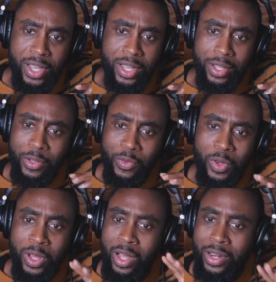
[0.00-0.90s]

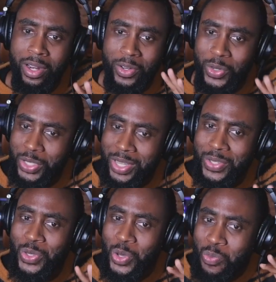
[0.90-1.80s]
on Christina's
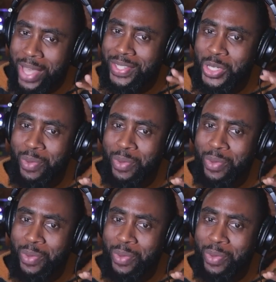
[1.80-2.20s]
new message